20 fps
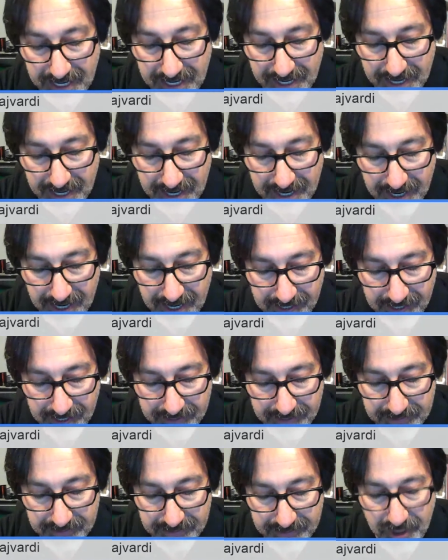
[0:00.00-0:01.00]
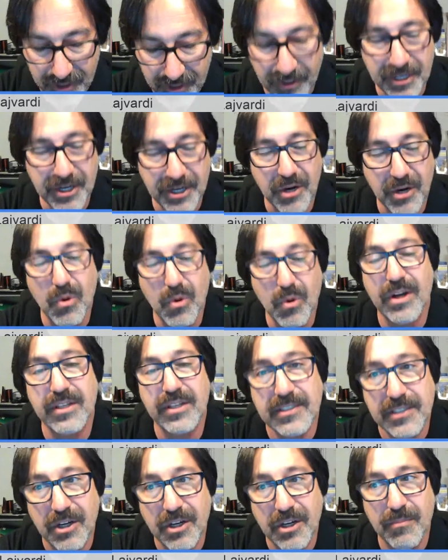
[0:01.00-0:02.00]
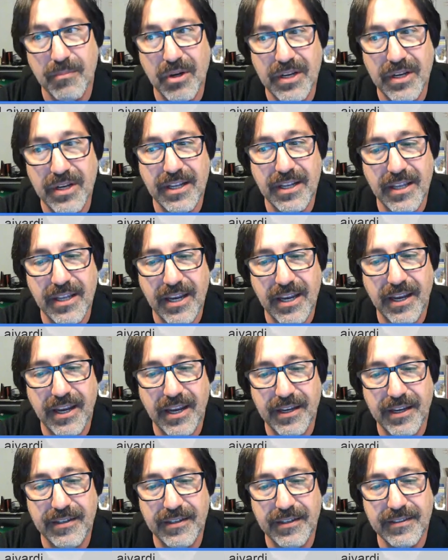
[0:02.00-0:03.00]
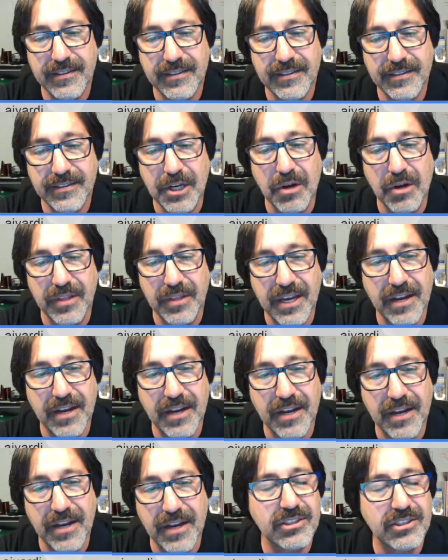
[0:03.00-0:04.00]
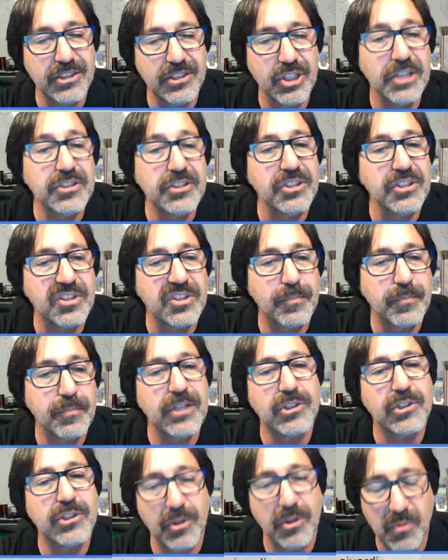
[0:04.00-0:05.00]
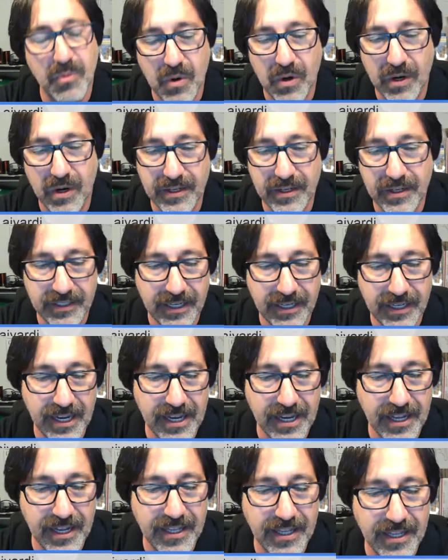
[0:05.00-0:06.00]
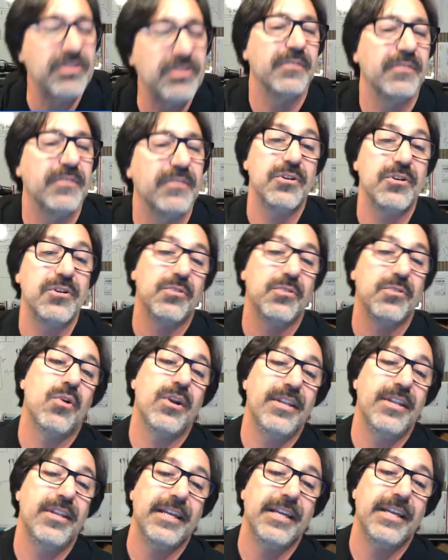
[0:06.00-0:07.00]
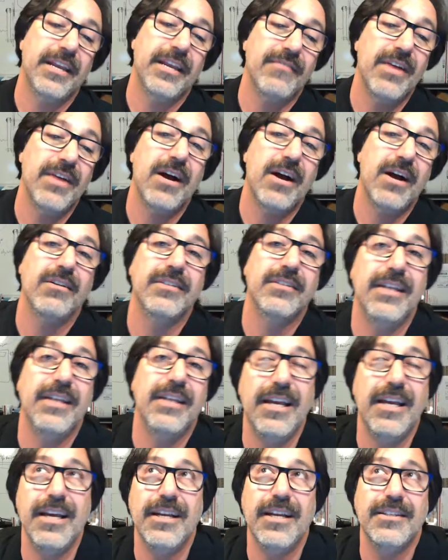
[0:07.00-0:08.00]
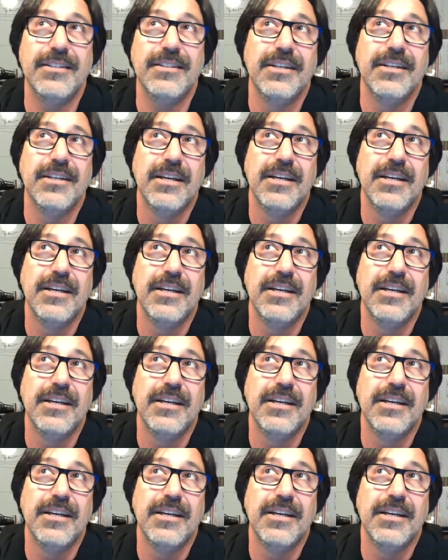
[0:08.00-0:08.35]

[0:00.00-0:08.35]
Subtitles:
they during the awards ceremony, they announced a judge's special award, and that was the first award they gave out. And